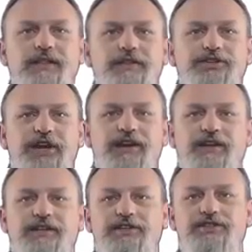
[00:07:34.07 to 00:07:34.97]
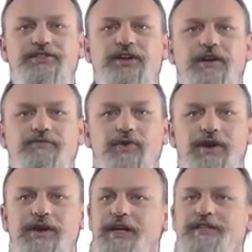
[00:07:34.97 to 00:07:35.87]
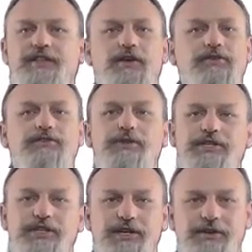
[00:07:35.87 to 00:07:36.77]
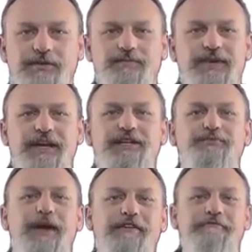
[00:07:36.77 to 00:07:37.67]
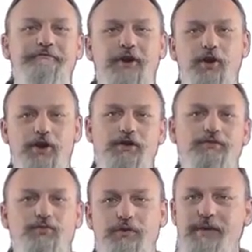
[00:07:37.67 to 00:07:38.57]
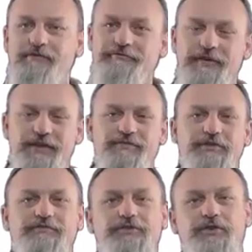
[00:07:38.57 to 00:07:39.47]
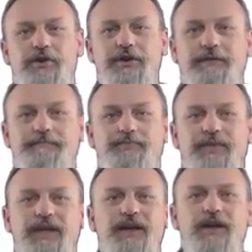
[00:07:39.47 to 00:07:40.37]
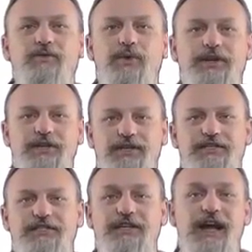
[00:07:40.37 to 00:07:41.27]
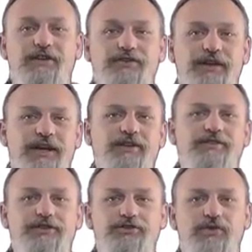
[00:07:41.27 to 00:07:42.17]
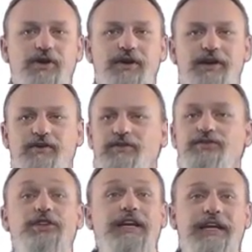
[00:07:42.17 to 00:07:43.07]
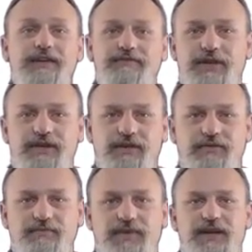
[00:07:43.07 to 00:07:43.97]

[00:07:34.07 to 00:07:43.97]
The Channel Edition software is the ultimate cheater. It is by far one of my favorites for targeting. What it does is allow you to enter the URL to any video.